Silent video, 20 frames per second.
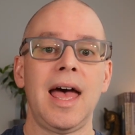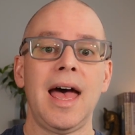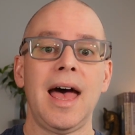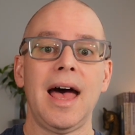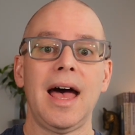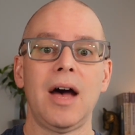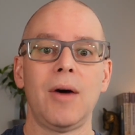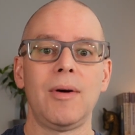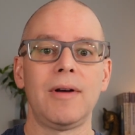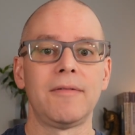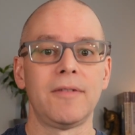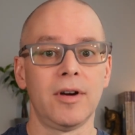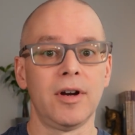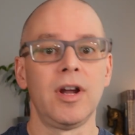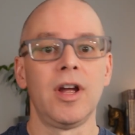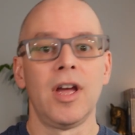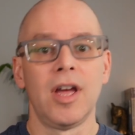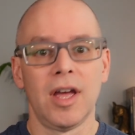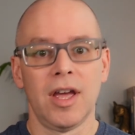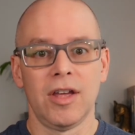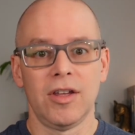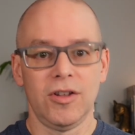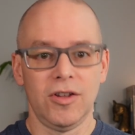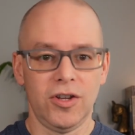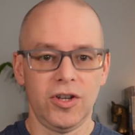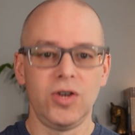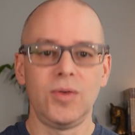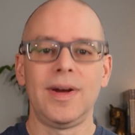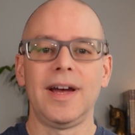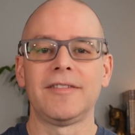However,
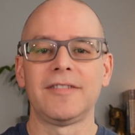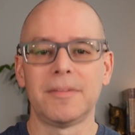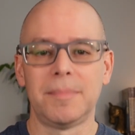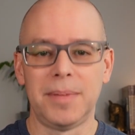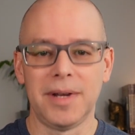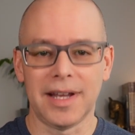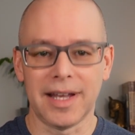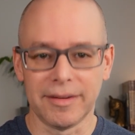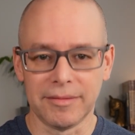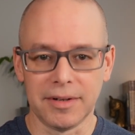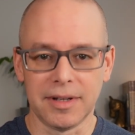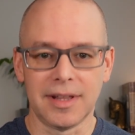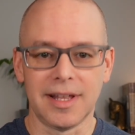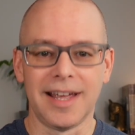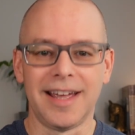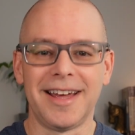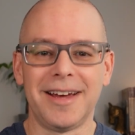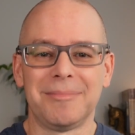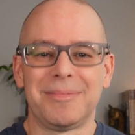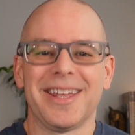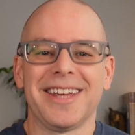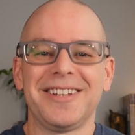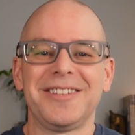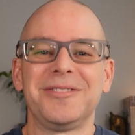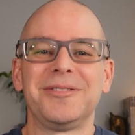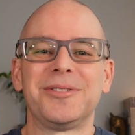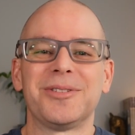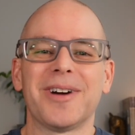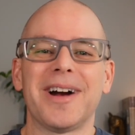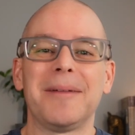you have to pick everything up that you
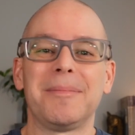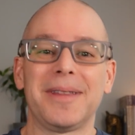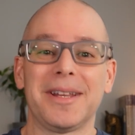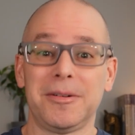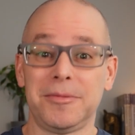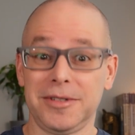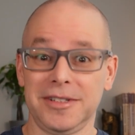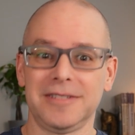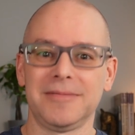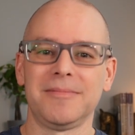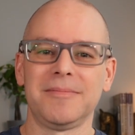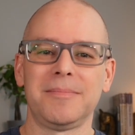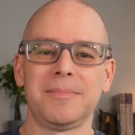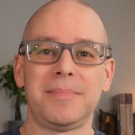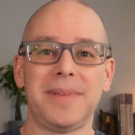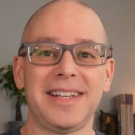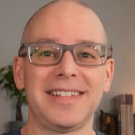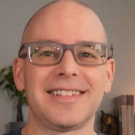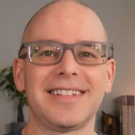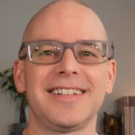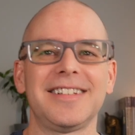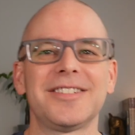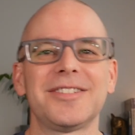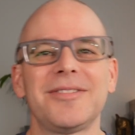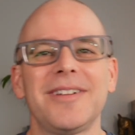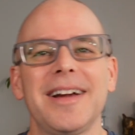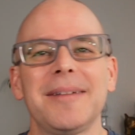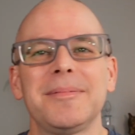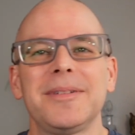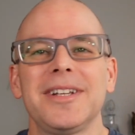dropped that wasn't basically
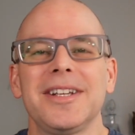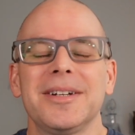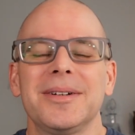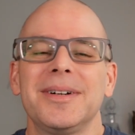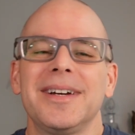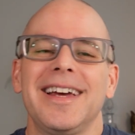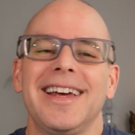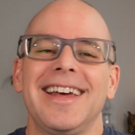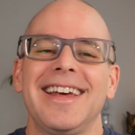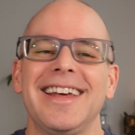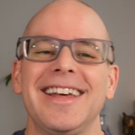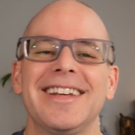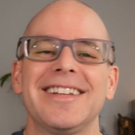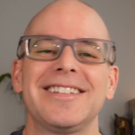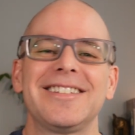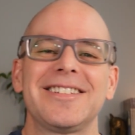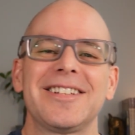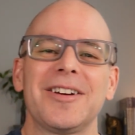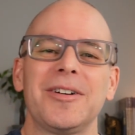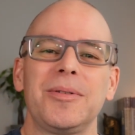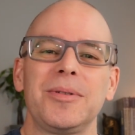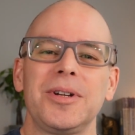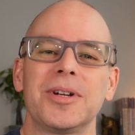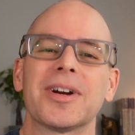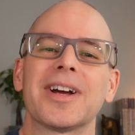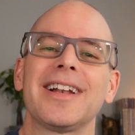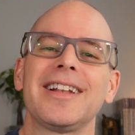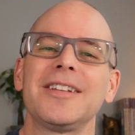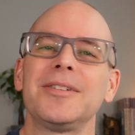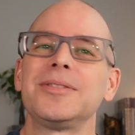strapped to you. So you're
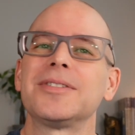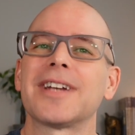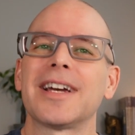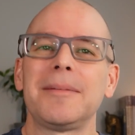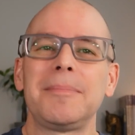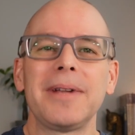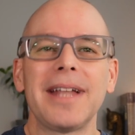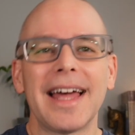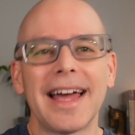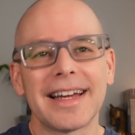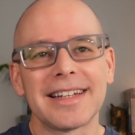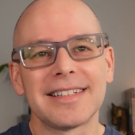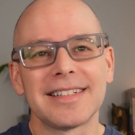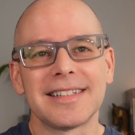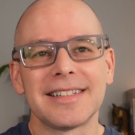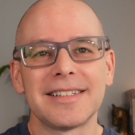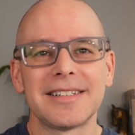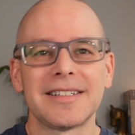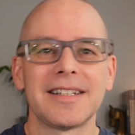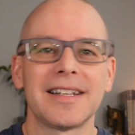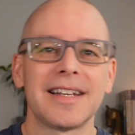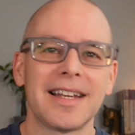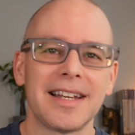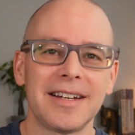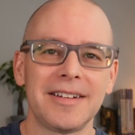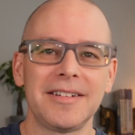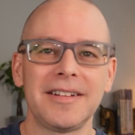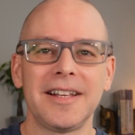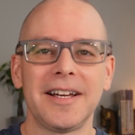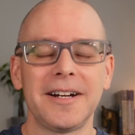going to lose a couple actions
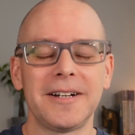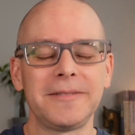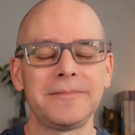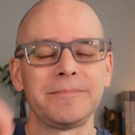here and there.